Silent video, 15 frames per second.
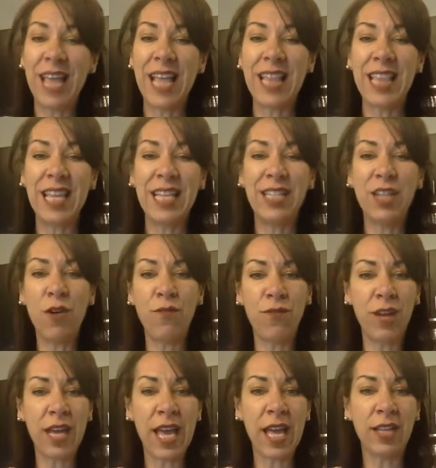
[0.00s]
And then don't
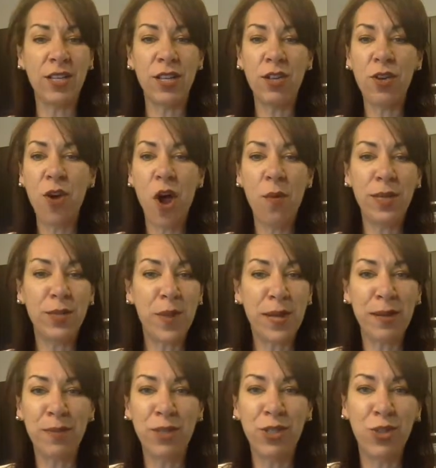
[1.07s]
forget, you're always
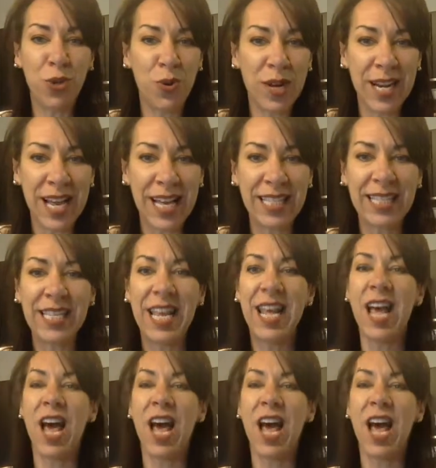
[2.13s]
welcome to join us